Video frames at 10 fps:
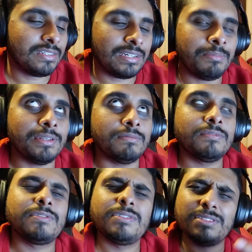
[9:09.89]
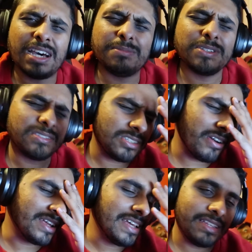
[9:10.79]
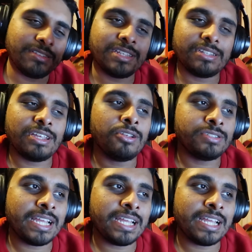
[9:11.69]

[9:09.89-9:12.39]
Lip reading: I mean, time zones. Sorry, they don't